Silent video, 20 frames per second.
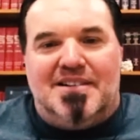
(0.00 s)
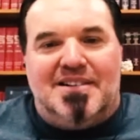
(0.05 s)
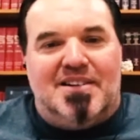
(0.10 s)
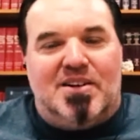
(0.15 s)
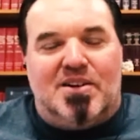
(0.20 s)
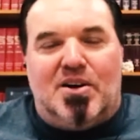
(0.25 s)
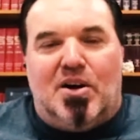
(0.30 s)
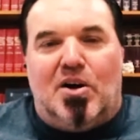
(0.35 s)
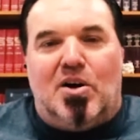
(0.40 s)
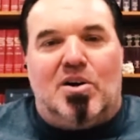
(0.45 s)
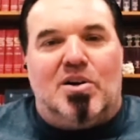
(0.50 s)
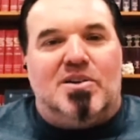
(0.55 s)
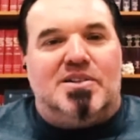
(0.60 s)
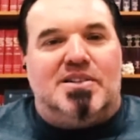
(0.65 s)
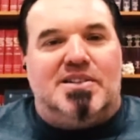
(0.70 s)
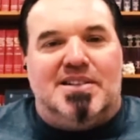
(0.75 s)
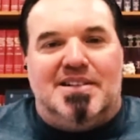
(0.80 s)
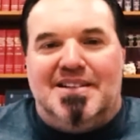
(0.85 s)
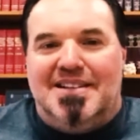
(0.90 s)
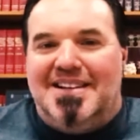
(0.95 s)

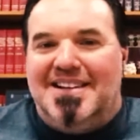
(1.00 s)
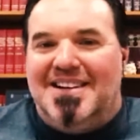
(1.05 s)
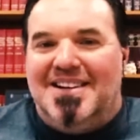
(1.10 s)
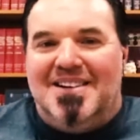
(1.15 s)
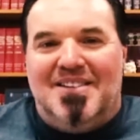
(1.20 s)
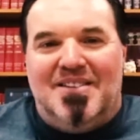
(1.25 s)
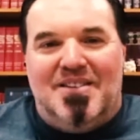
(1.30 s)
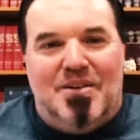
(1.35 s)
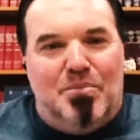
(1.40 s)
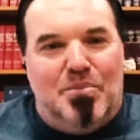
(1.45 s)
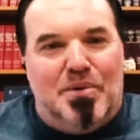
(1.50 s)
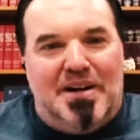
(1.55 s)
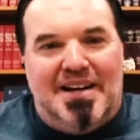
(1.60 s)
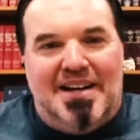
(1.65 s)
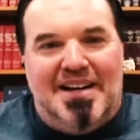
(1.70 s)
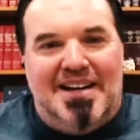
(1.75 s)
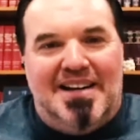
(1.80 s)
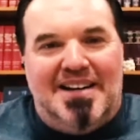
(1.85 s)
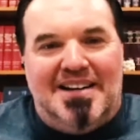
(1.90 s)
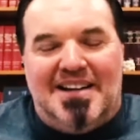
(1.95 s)
cars and the
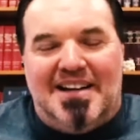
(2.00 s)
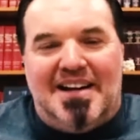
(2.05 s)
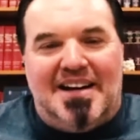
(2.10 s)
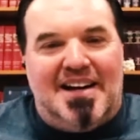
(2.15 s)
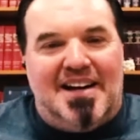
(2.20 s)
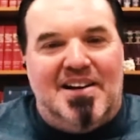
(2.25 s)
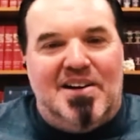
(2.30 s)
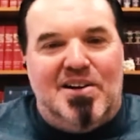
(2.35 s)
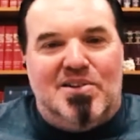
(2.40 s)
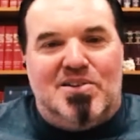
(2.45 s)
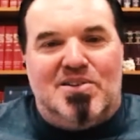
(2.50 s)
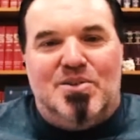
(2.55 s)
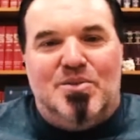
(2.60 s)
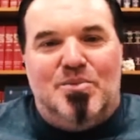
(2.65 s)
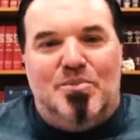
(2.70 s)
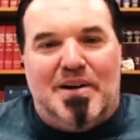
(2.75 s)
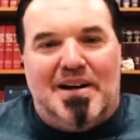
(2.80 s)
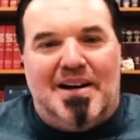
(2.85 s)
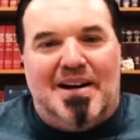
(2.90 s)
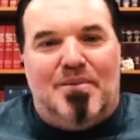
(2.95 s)
money like I used to,
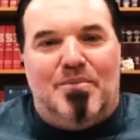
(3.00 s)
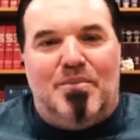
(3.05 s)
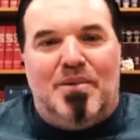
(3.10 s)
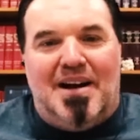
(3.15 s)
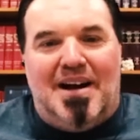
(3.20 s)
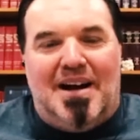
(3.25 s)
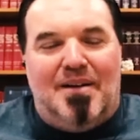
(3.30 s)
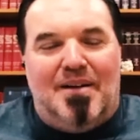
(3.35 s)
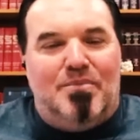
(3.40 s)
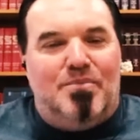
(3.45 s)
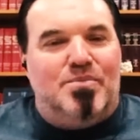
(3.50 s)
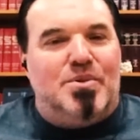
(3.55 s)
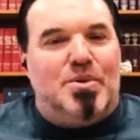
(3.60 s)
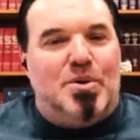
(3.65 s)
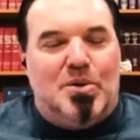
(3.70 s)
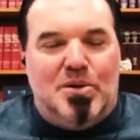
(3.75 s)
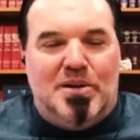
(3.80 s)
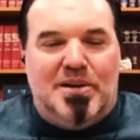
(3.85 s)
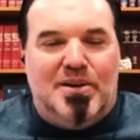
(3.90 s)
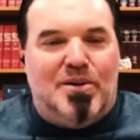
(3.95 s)
but I'm
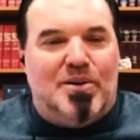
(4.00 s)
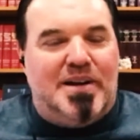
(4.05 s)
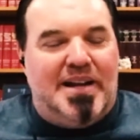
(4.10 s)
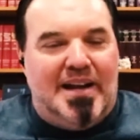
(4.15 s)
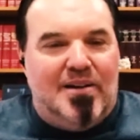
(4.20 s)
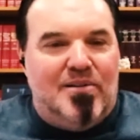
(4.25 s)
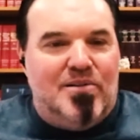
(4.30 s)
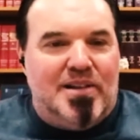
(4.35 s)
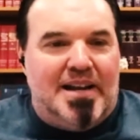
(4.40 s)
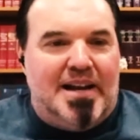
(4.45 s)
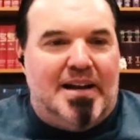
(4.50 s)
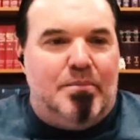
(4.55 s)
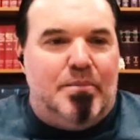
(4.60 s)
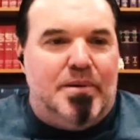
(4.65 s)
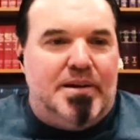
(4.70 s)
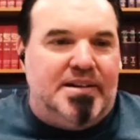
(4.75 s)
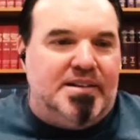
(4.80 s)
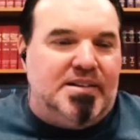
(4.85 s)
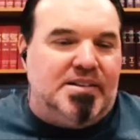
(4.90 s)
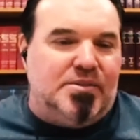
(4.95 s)
totally okay with that
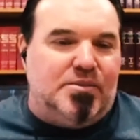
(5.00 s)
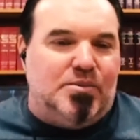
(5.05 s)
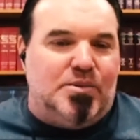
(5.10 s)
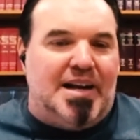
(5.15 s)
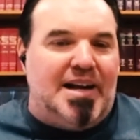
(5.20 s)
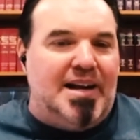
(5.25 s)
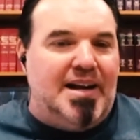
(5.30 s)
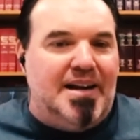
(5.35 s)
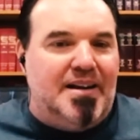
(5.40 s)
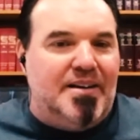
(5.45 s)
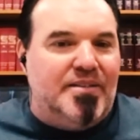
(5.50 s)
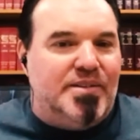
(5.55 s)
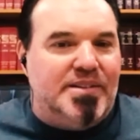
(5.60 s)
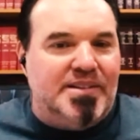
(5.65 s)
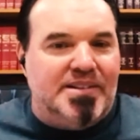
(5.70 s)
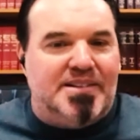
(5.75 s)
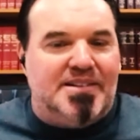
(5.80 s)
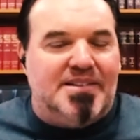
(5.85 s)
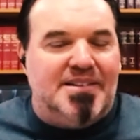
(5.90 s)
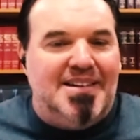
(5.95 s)
because what I have
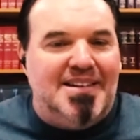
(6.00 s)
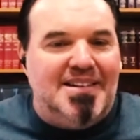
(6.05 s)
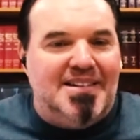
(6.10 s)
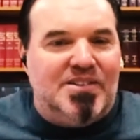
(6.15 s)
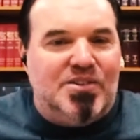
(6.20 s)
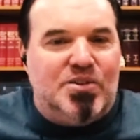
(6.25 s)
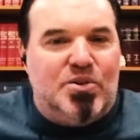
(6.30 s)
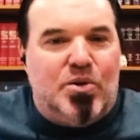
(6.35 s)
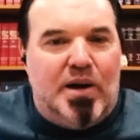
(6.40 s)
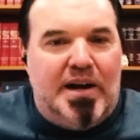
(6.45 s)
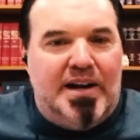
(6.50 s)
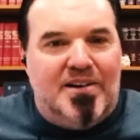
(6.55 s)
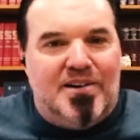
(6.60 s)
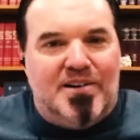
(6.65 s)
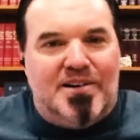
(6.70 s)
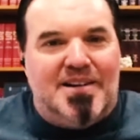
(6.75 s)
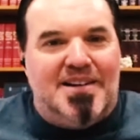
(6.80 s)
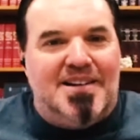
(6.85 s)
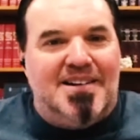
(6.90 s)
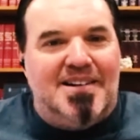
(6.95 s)
is
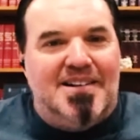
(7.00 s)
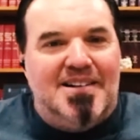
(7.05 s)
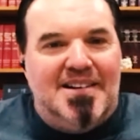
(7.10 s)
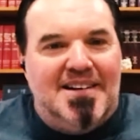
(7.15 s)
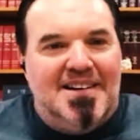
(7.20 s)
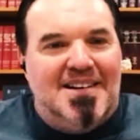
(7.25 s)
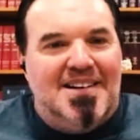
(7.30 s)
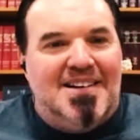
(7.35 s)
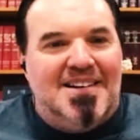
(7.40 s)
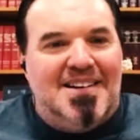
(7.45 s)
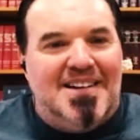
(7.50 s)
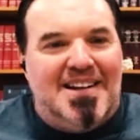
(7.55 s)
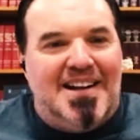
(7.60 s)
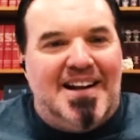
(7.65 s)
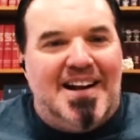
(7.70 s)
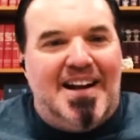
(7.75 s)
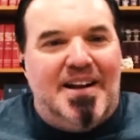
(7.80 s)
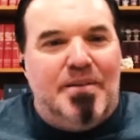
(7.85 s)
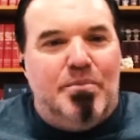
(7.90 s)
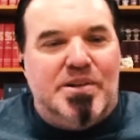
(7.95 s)
greater than
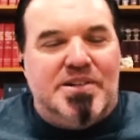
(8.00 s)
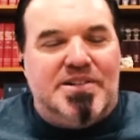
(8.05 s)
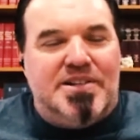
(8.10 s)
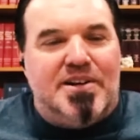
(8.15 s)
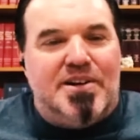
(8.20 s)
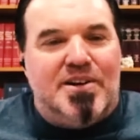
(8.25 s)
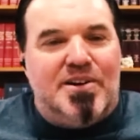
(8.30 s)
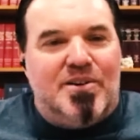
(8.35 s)
any material